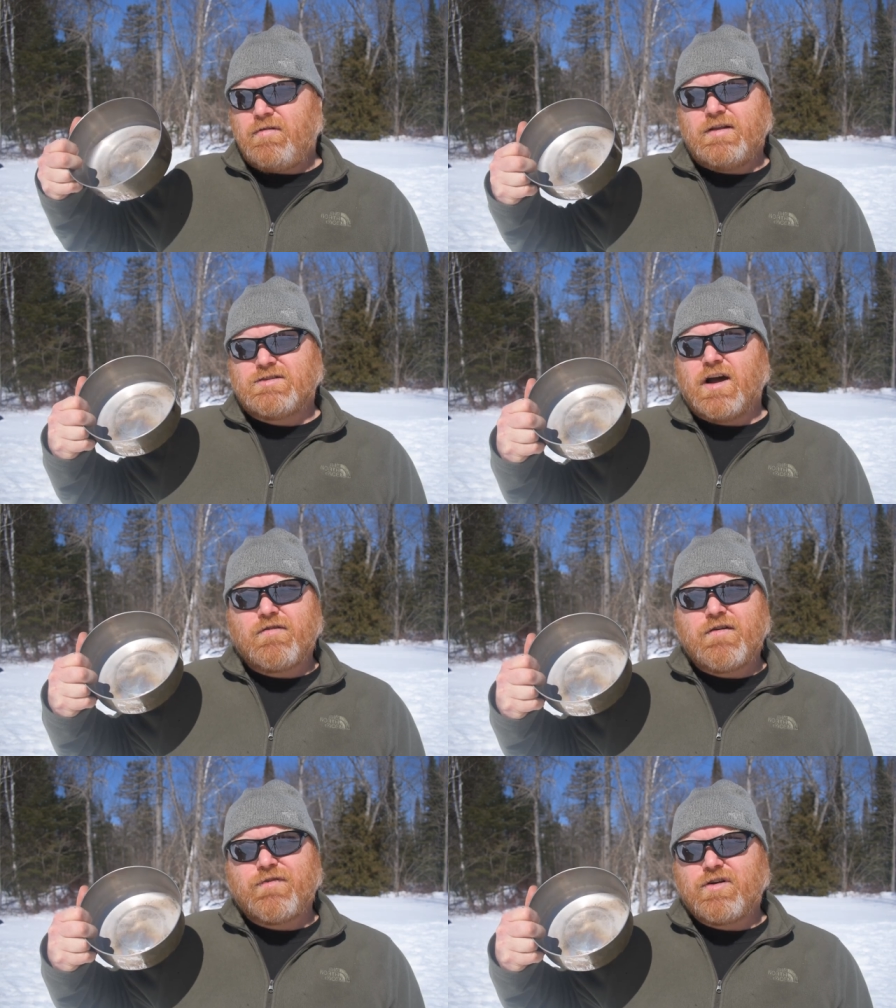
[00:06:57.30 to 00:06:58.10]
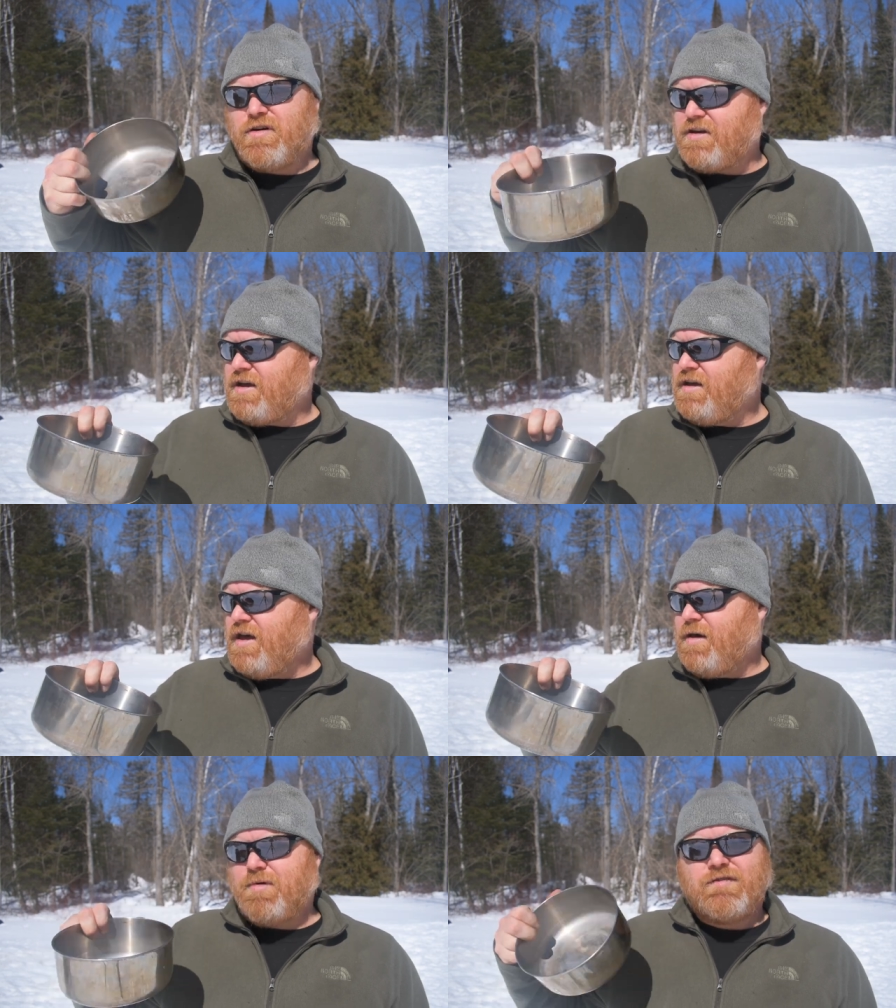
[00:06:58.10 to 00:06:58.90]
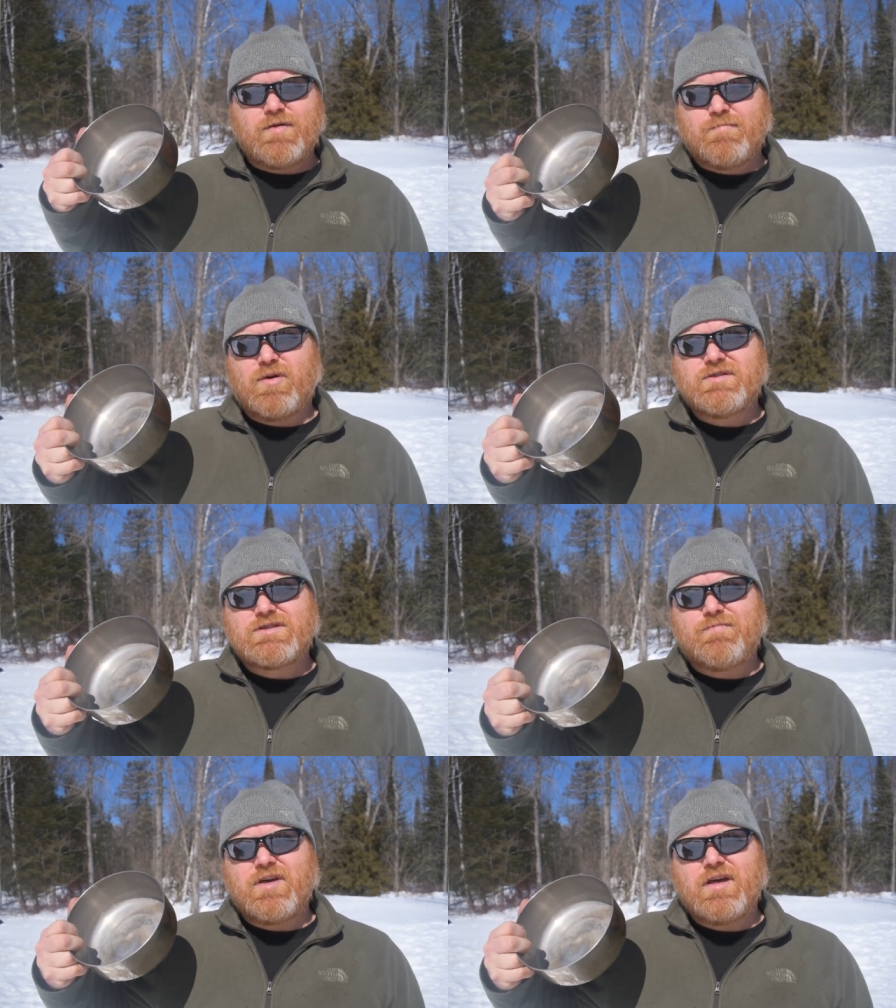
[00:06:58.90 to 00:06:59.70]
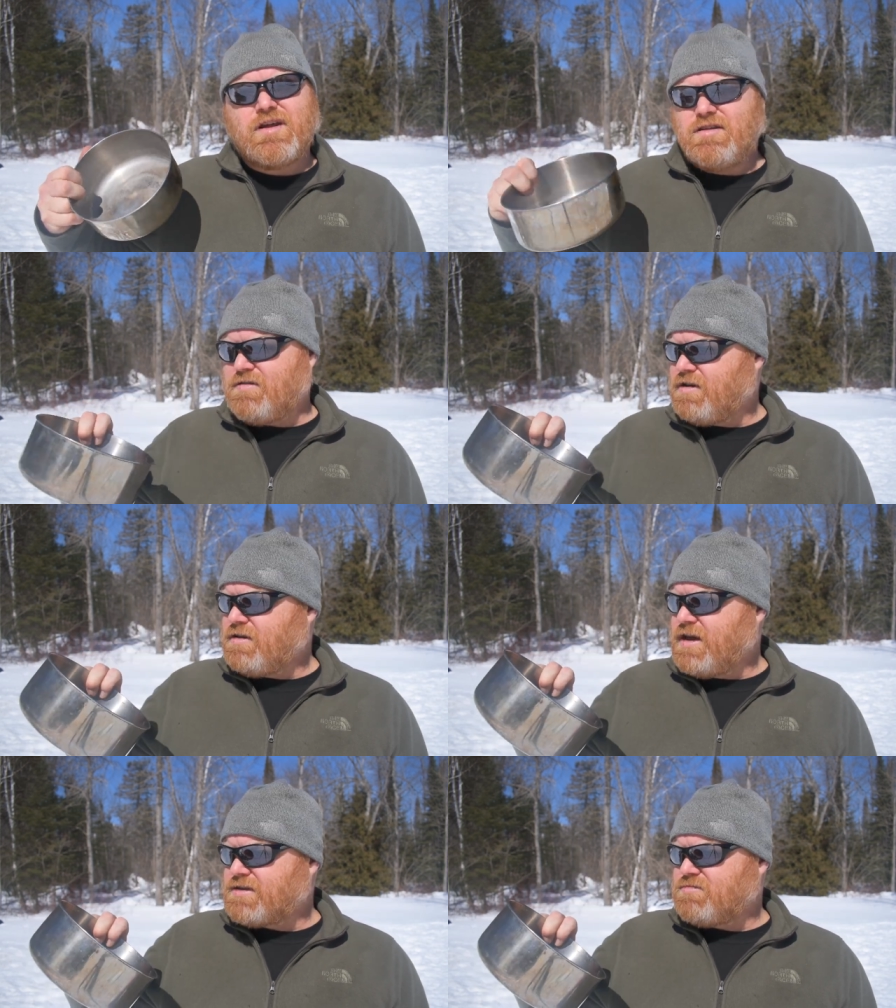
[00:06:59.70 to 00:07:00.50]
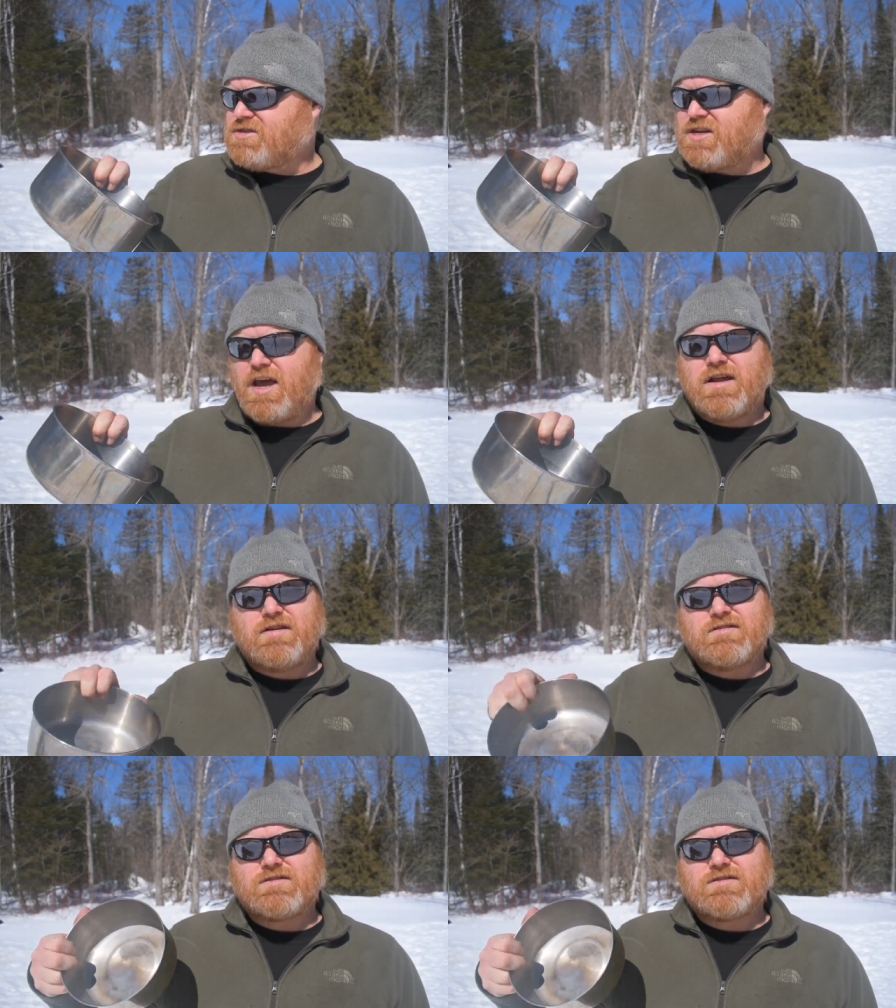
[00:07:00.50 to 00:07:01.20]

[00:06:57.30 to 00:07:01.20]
it's not great for cooking, but if you burn something in it, you can take some sand and